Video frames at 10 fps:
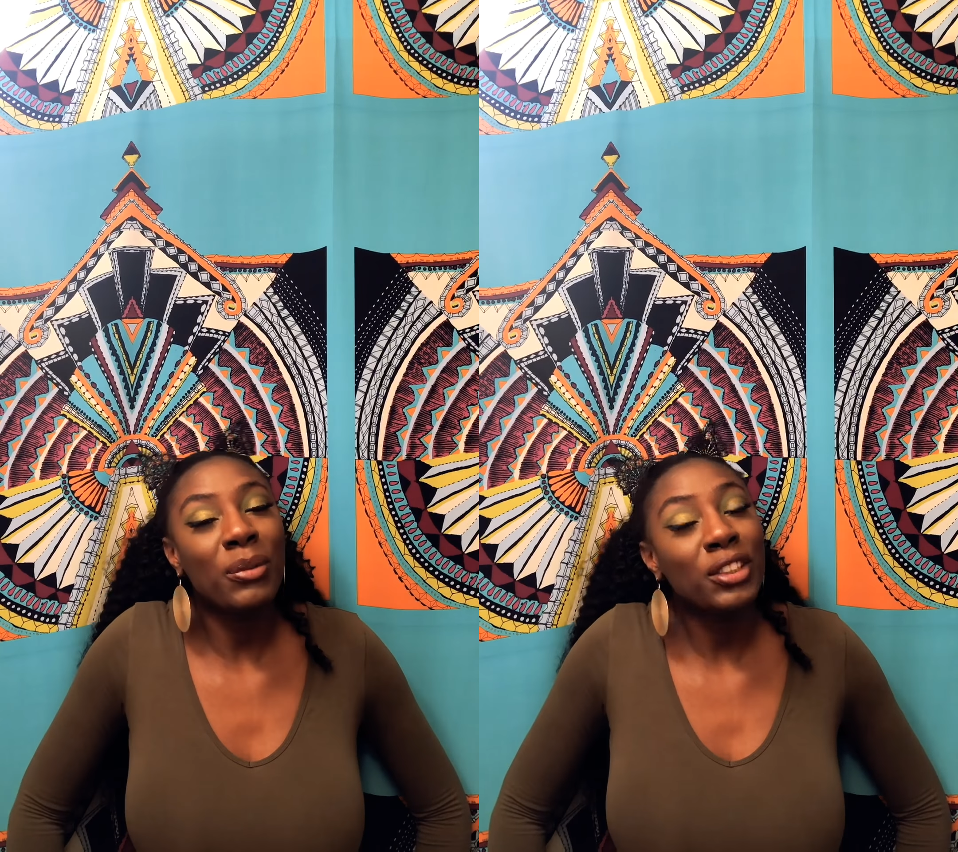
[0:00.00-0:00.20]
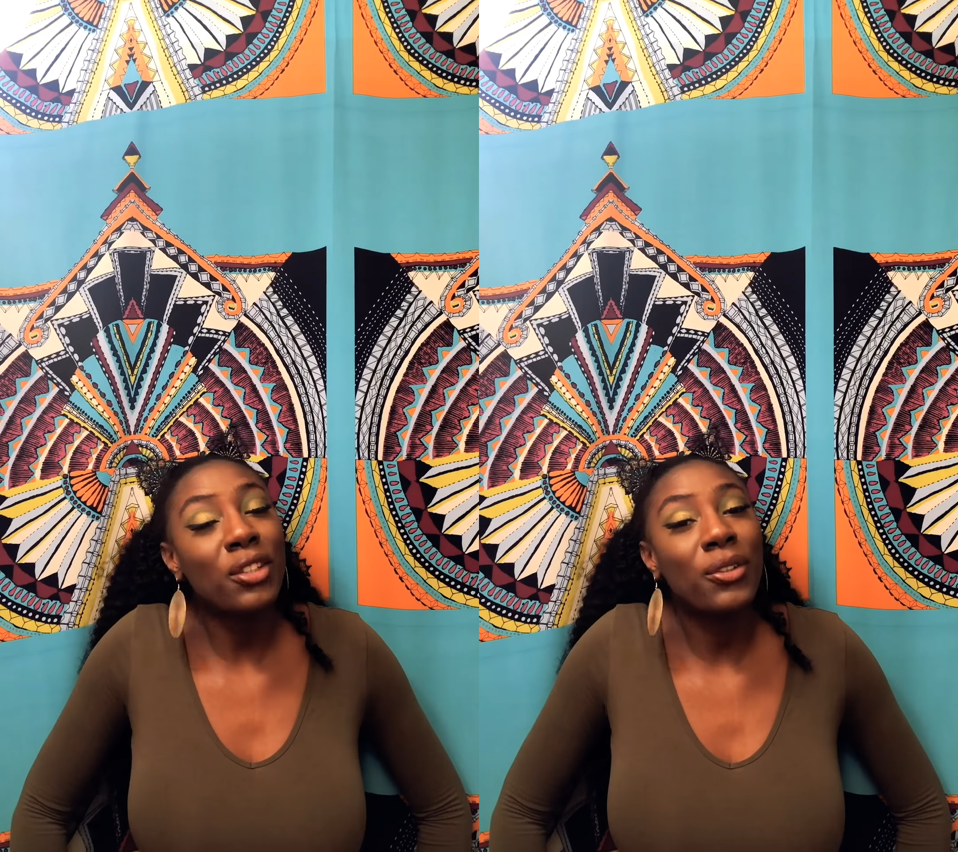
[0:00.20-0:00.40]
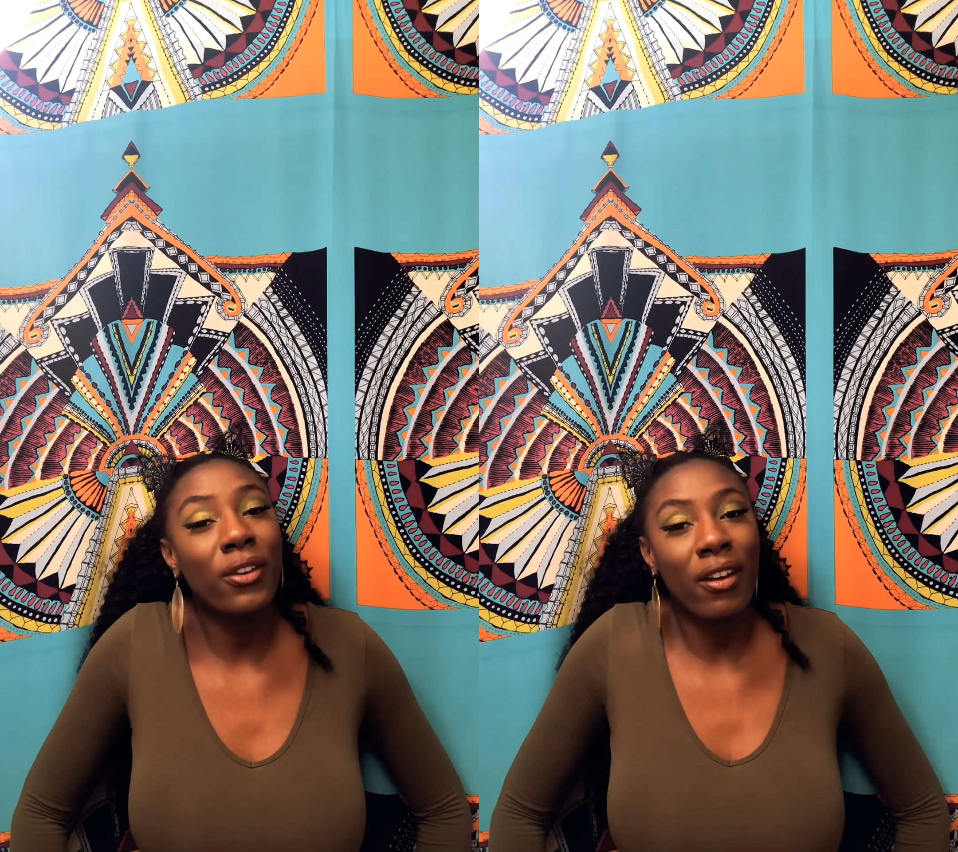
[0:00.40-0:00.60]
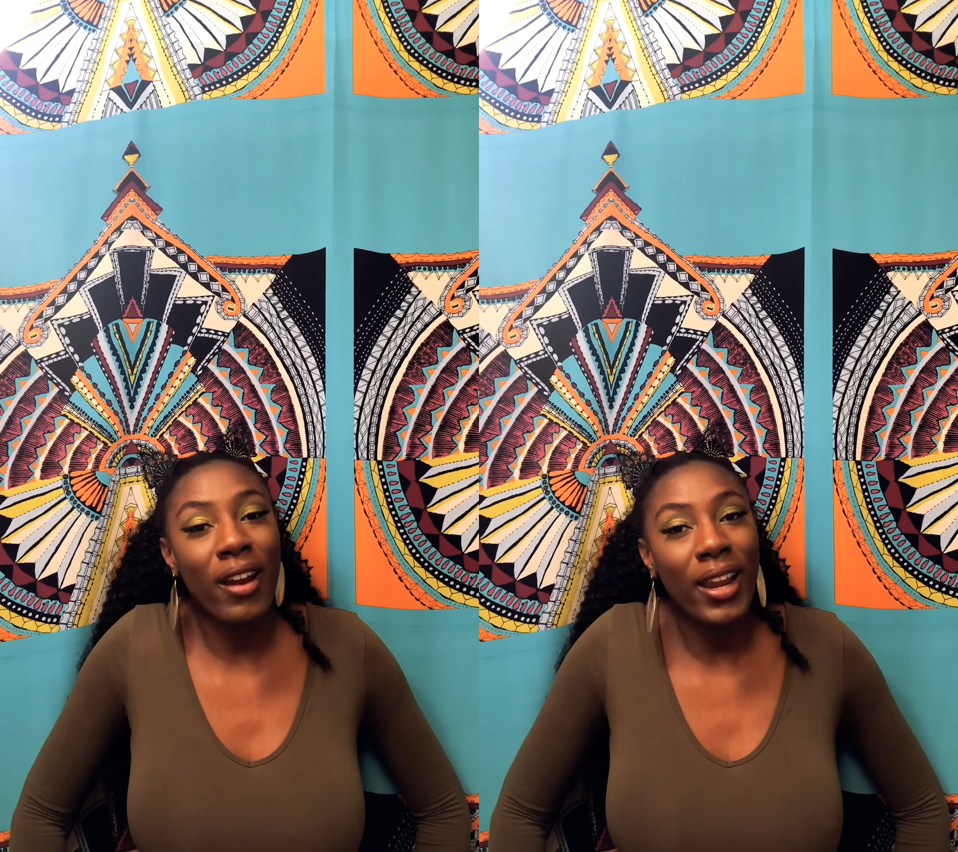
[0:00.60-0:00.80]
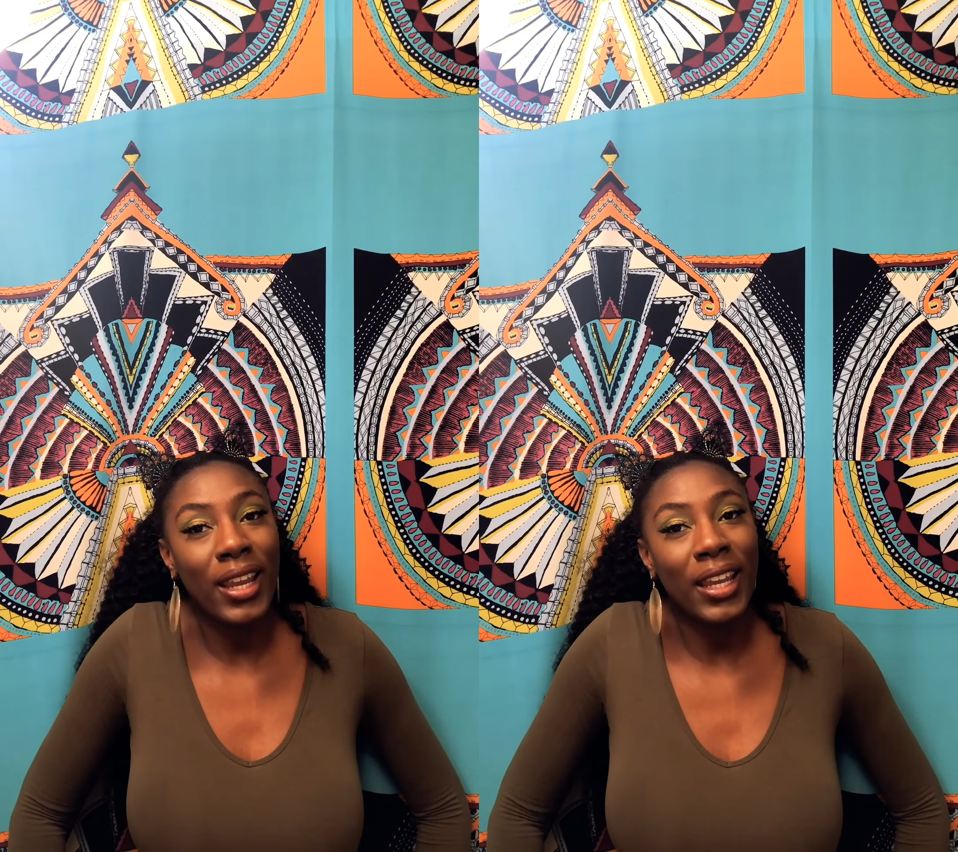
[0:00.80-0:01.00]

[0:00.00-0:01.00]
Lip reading: was going to cry.